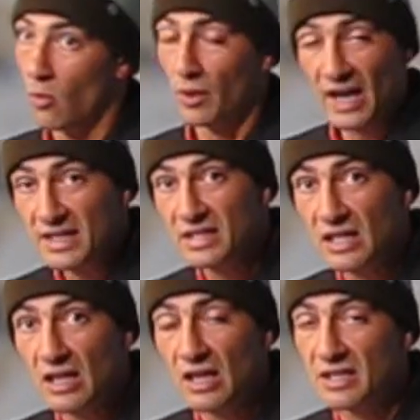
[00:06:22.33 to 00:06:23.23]
What I
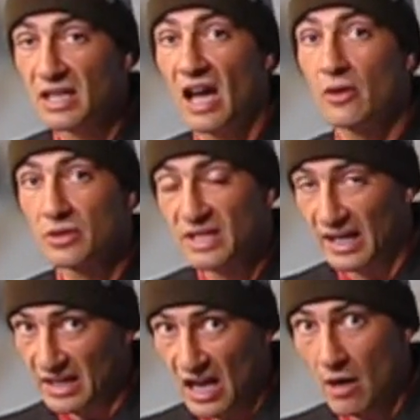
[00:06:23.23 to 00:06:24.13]
see is a guy who's
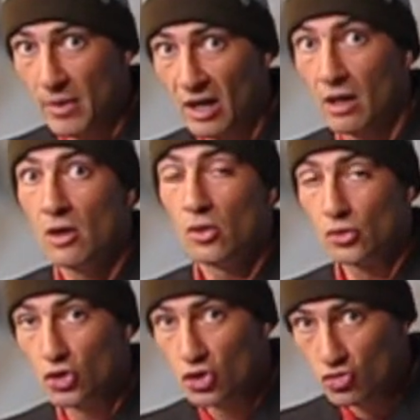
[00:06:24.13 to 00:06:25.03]
dynamic,
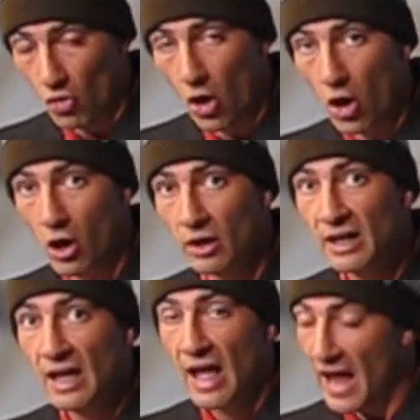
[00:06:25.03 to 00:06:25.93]
who's
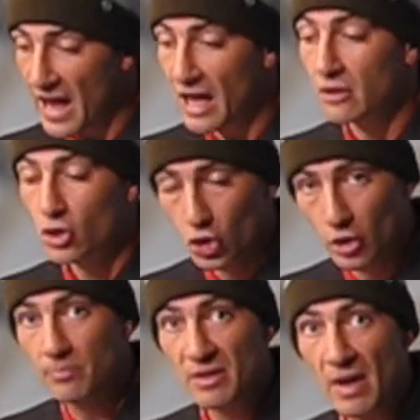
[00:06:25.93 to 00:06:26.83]
strong, and
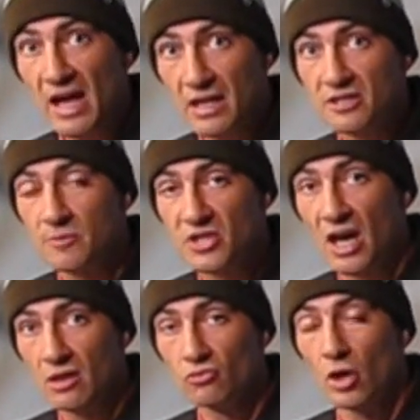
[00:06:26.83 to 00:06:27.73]
could be making some
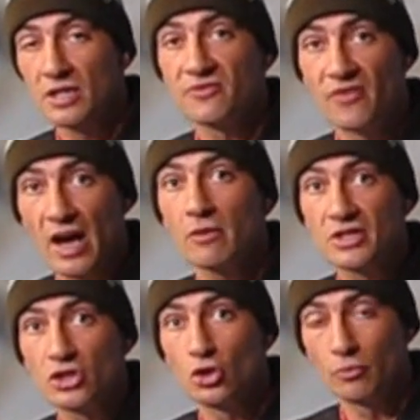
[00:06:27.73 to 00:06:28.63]
second runs
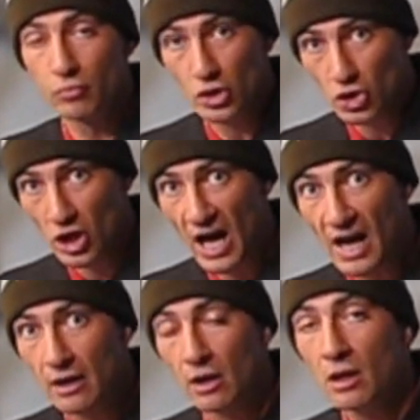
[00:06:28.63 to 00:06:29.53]
very soon. Bridger
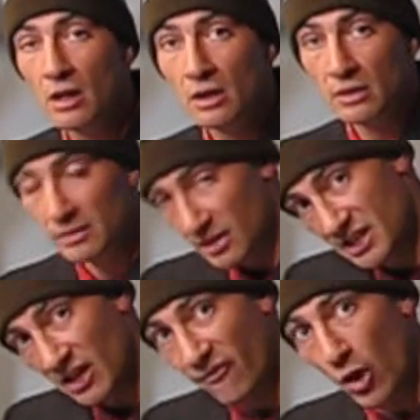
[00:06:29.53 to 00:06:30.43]
Guile,
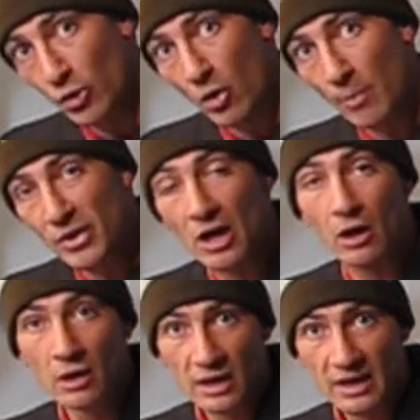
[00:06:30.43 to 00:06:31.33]
let's get a photo up
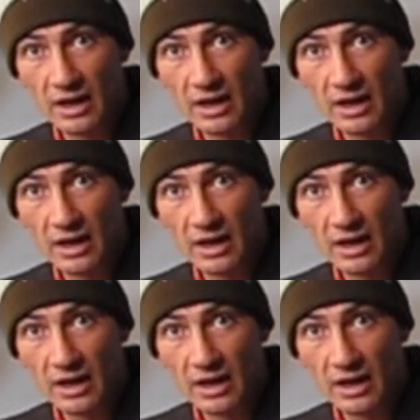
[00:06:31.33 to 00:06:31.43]
here.